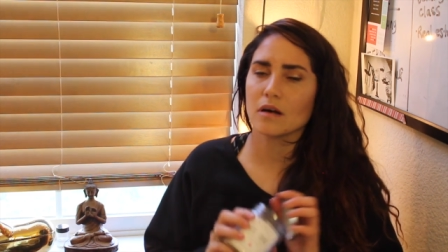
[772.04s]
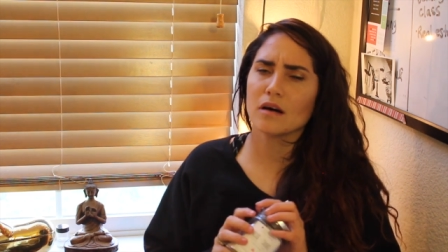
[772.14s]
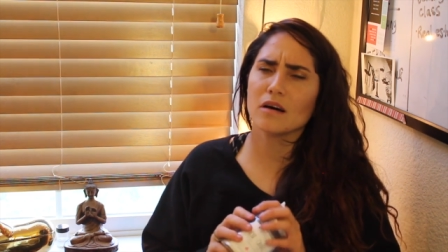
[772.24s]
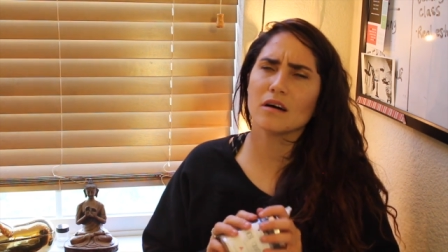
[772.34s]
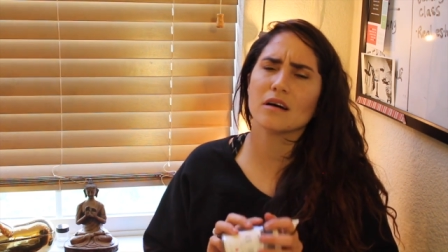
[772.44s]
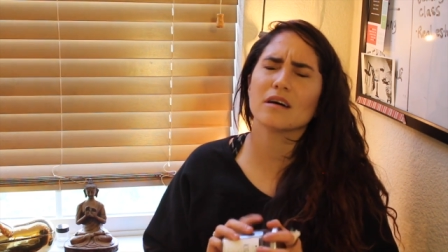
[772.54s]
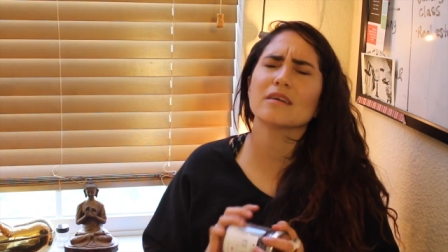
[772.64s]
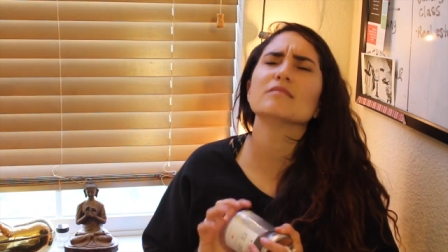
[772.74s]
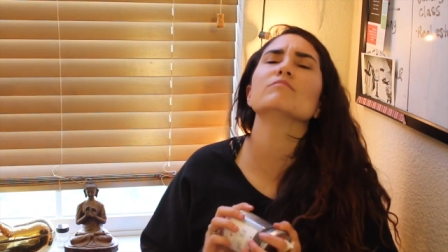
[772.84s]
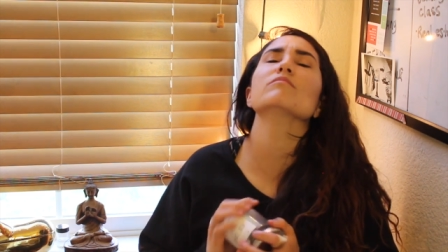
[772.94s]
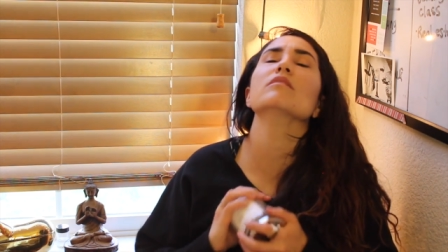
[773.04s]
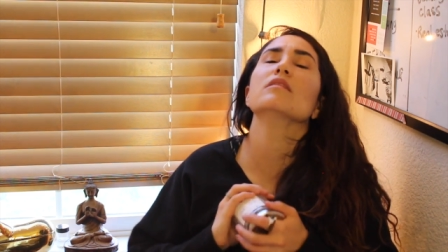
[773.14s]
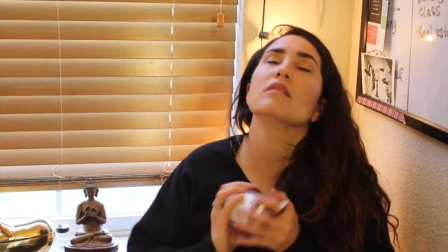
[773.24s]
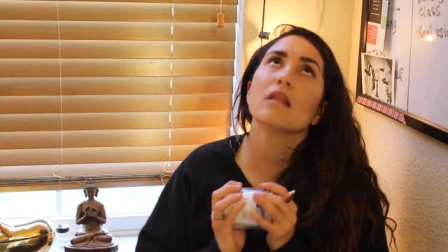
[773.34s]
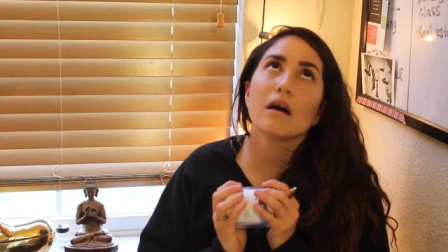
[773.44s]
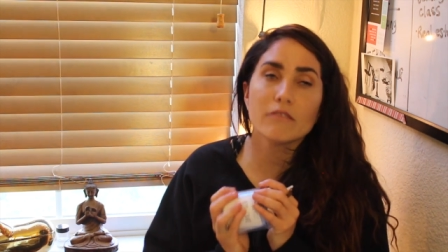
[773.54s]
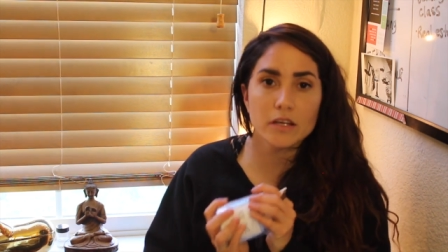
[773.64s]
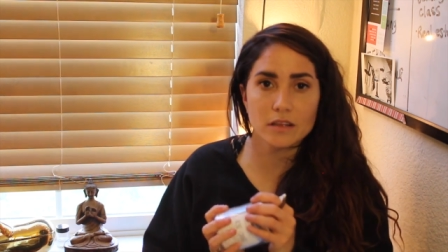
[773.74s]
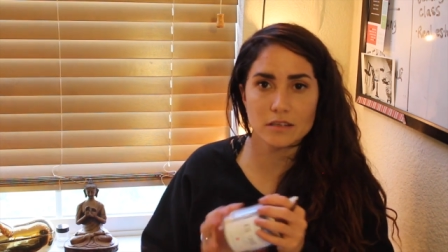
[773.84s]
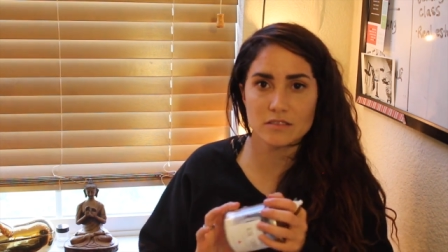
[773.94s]
oh, I'm
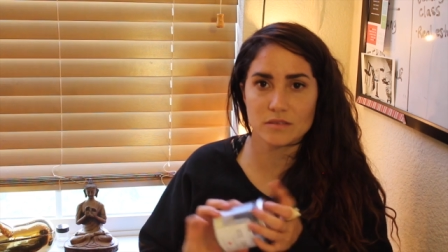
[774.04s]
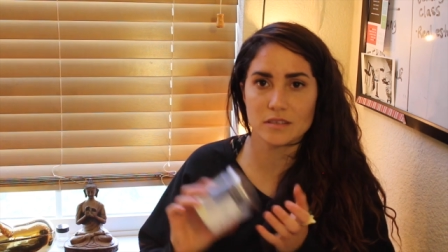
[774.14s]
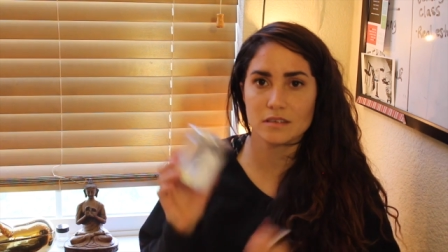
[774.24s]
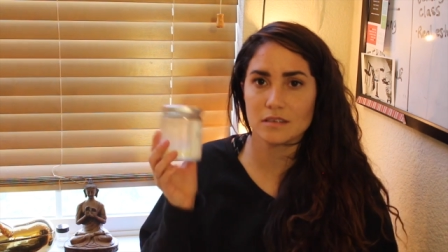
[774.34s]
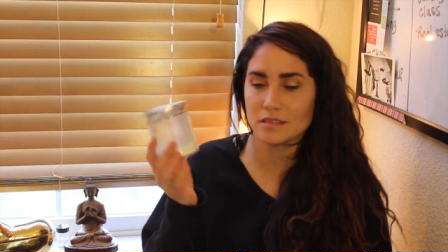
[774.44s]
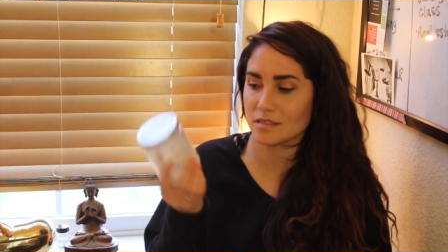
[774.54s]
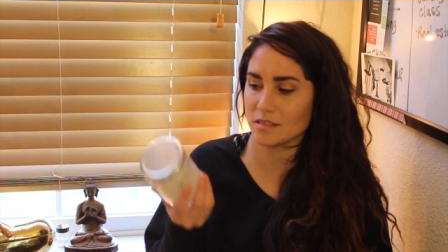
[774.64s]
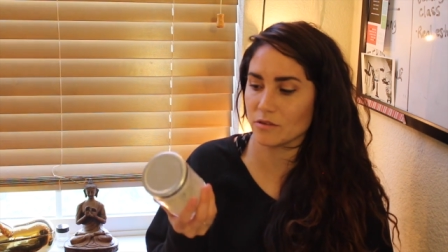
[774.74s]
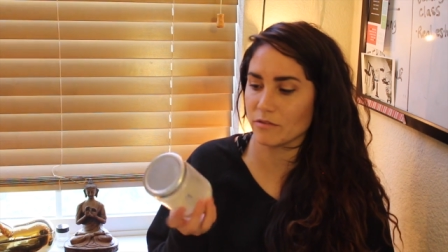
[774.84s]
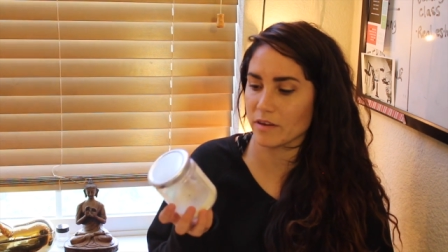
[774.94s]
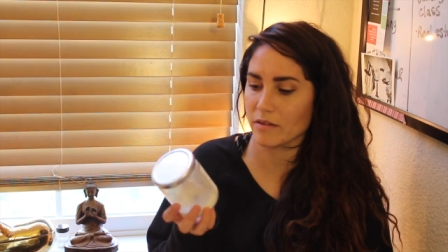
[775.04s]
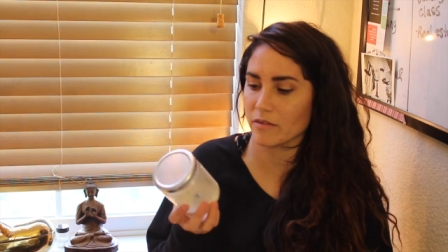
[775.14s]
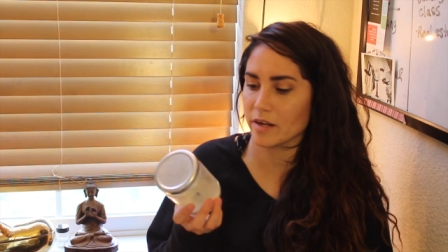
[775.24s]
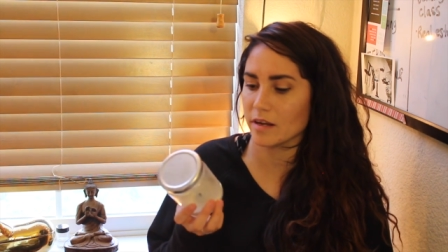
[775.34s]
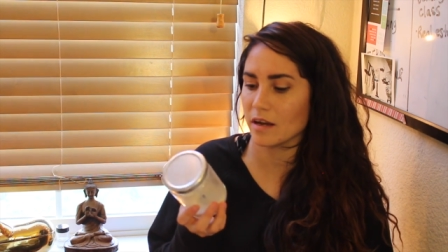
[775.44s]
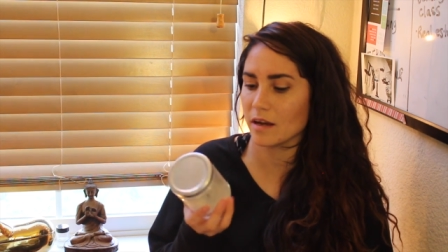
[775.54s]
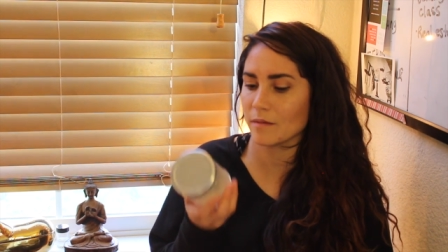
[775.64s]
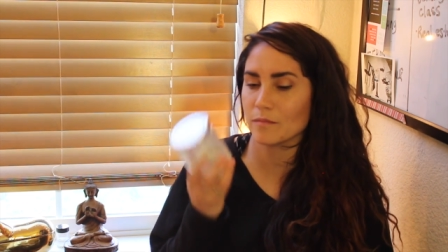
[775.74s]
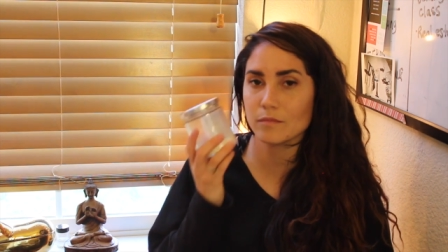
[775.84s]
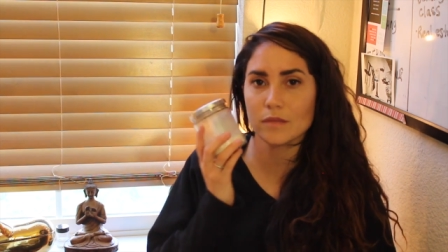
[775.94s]
loving this one. It's still a favorite.
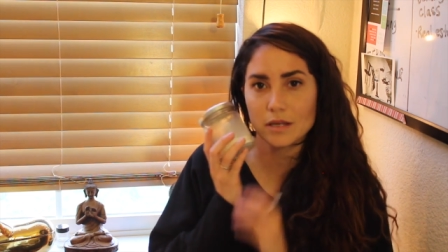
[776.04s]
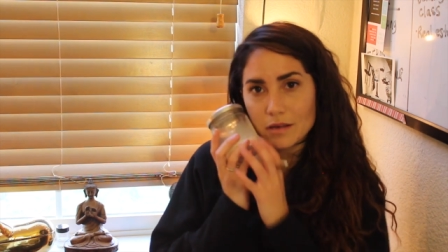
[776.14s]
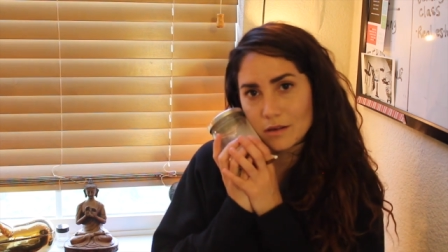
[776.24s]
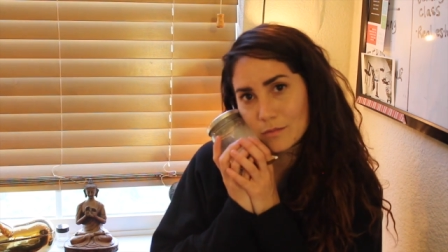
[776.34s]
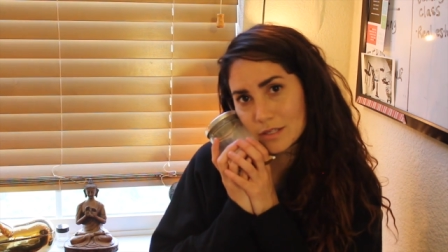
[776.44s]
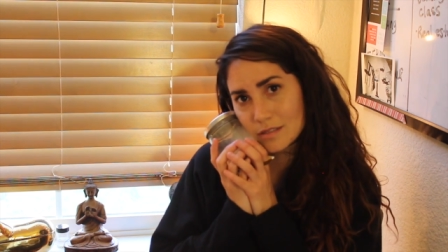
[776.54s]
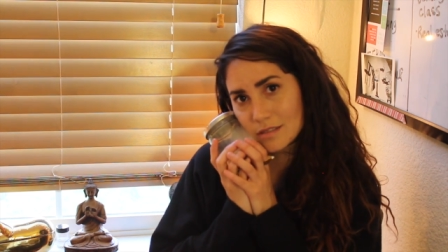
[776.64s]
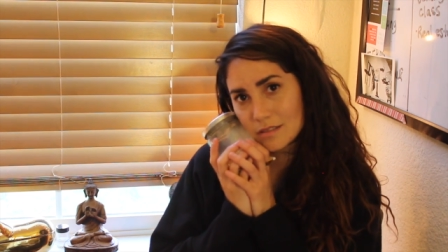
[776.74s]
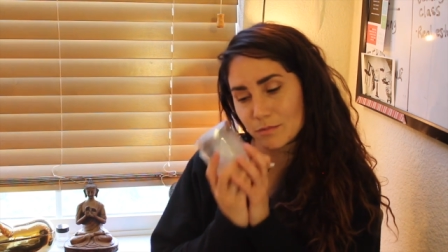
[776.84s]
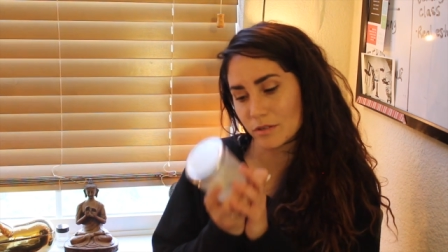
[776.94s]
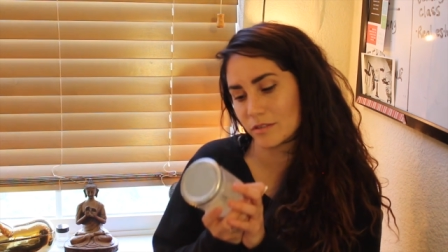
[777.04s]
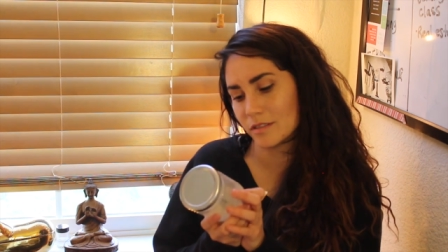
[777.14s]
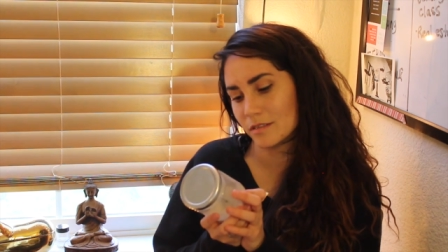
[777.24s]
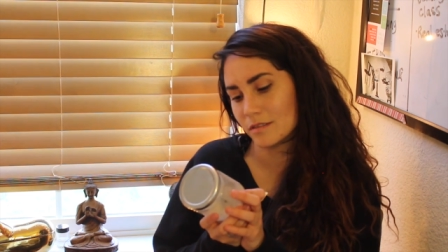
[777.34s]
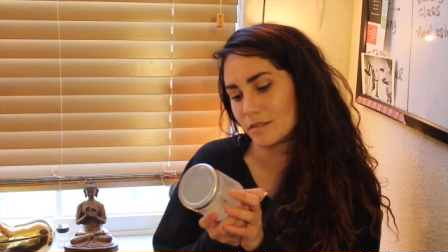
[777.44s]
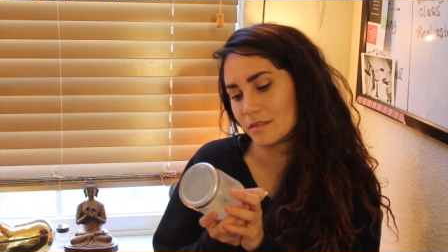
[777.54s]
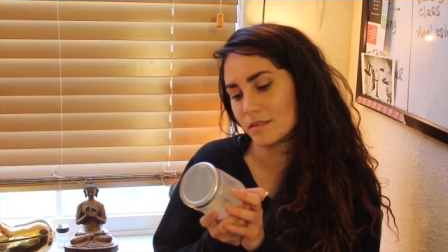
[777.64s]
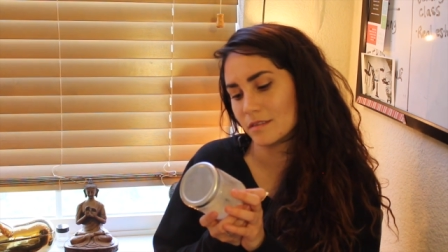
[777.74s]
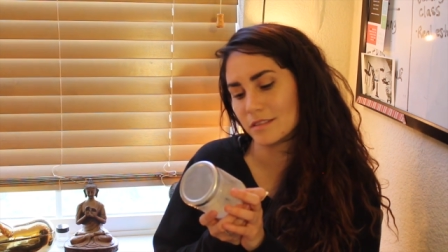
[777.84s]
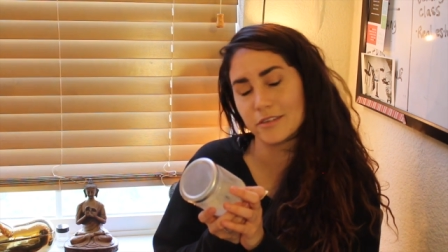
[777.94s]
I'm like gonna miss this person.
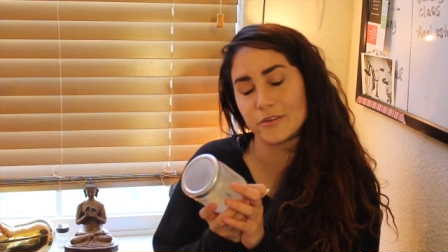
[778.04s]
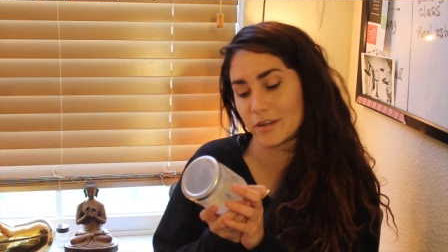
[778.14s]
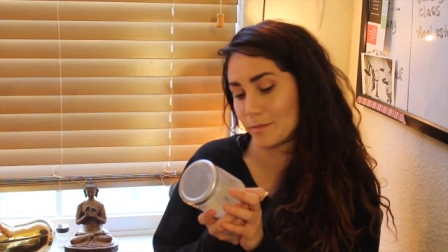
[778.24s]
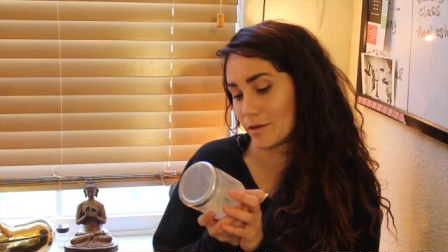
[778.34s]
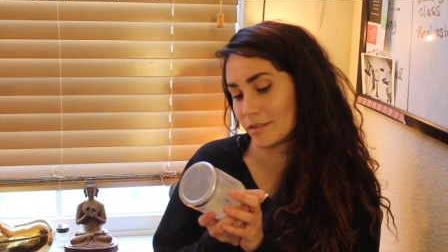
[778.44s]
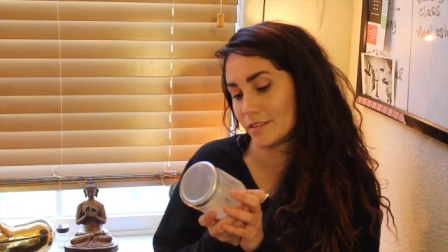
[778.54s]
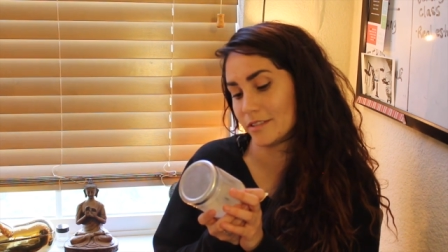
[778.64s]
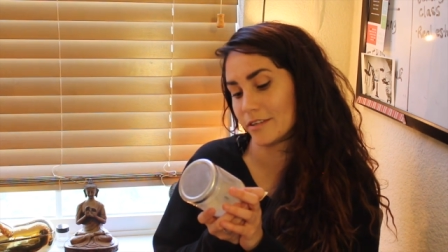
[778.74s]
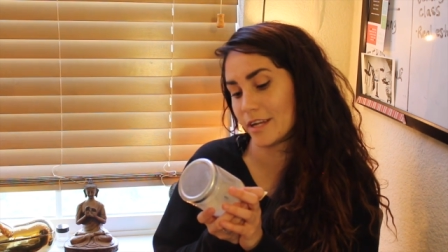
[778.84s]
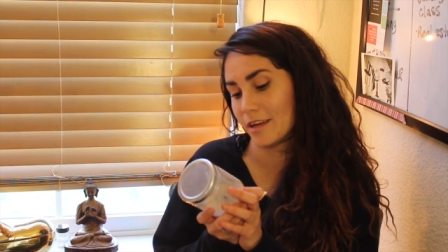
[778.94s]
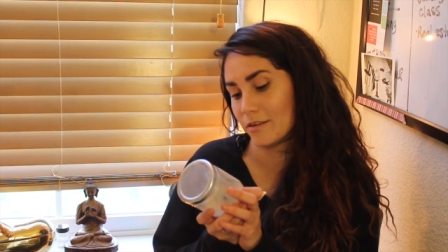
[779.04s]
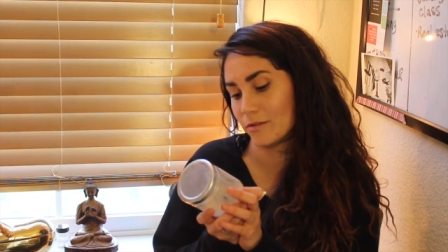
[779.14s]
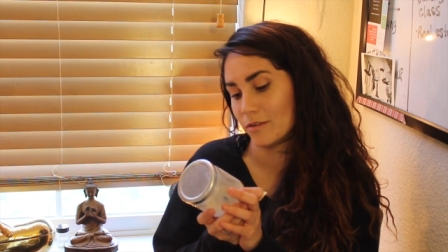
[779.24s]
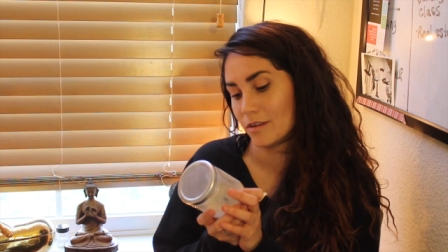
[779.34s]
It's, you're not a person, you're a candle.